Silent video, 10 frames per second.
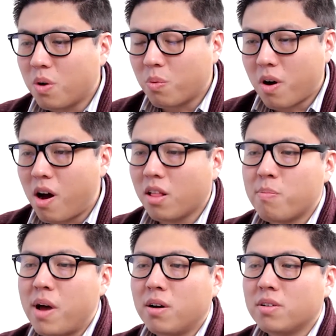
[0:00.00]
what we're all
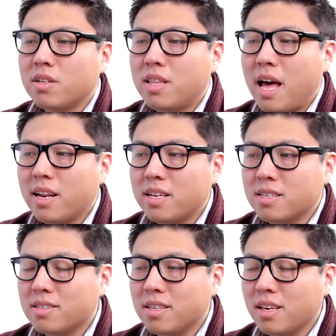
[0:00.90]
about. That
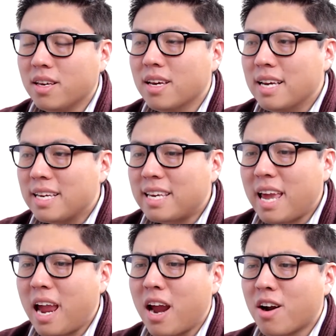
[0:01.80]
is the
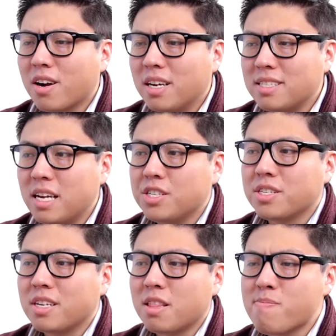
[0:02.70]
care,
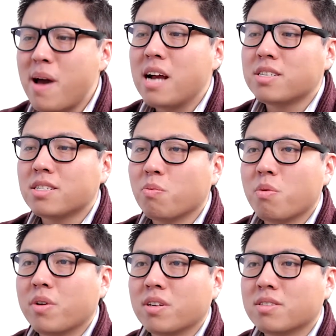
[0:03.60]
attention, and the passion that we
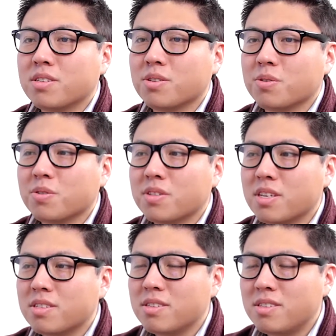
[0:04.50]
bring to
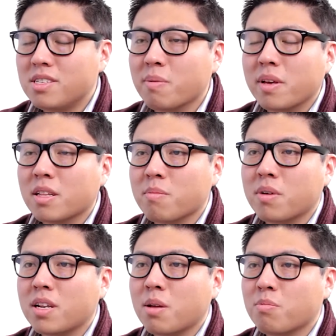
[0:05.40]
this seemingly
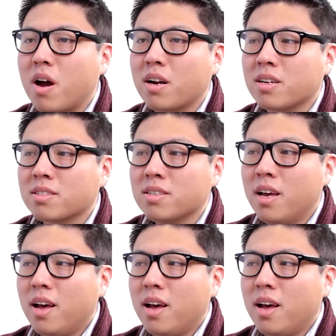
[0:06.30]
mundane product.